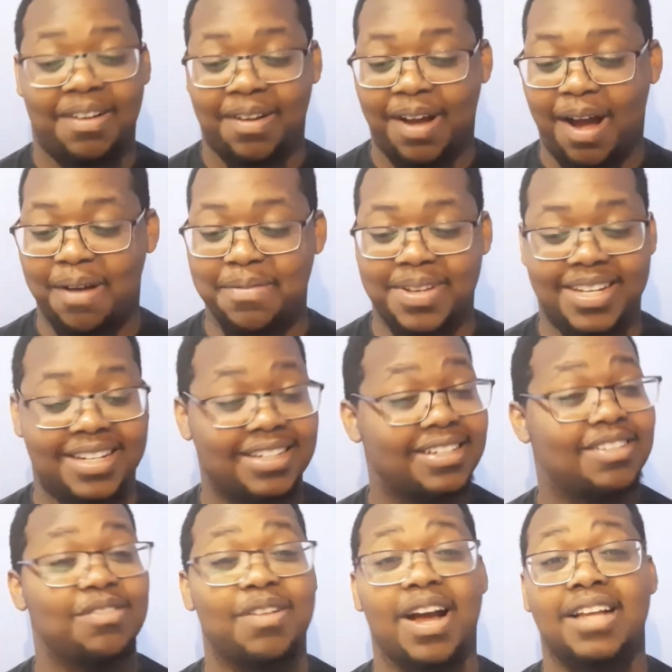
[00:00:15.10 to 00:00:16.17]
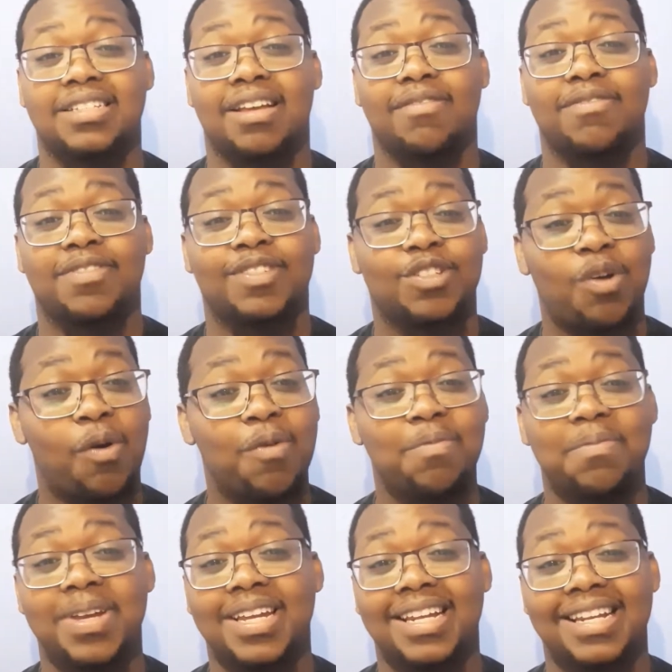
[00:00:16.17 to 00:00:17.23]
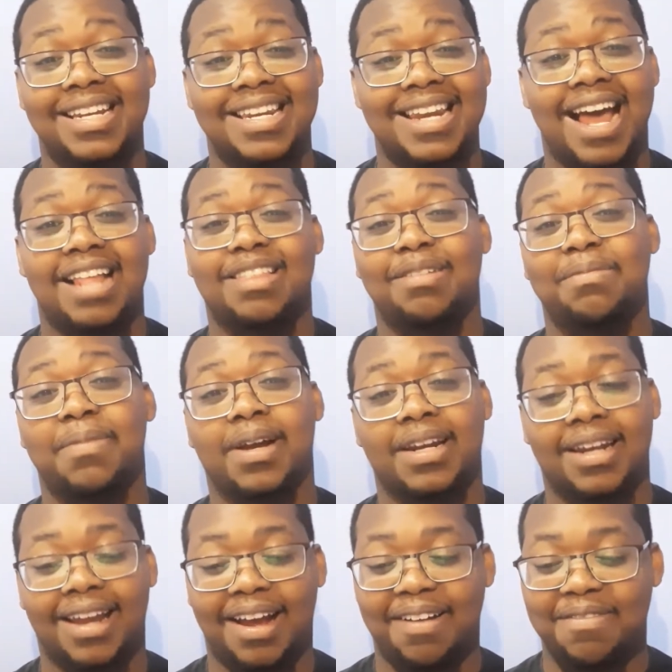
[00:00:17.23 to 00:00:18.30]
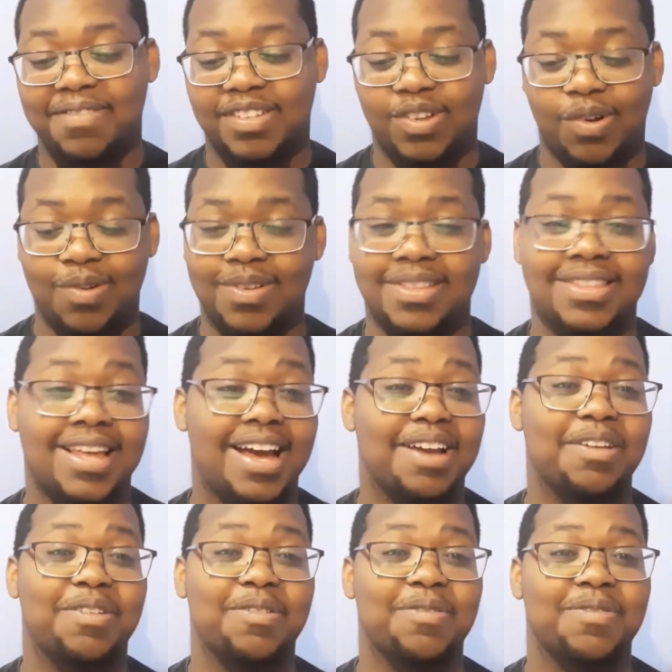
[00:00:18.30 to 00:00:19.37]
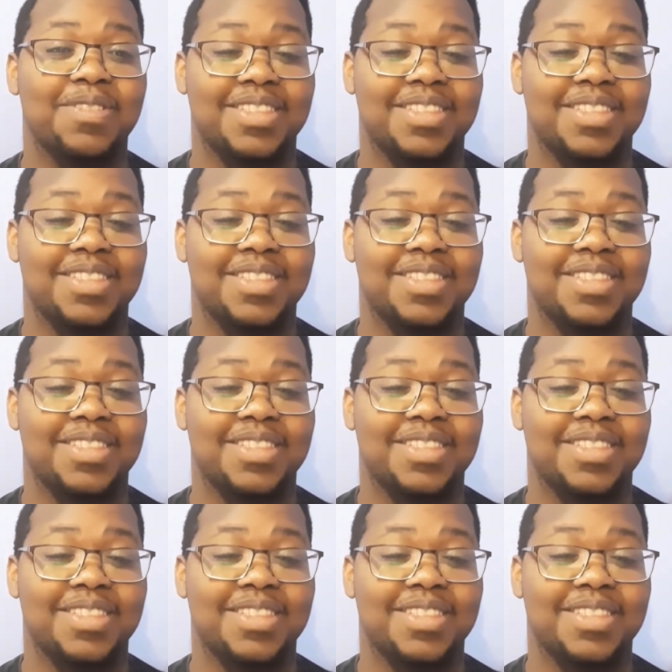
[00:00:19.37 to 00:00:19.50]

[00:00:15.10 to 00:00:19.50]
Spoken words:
I mean, you guys have shown me nothing but love, so thank you.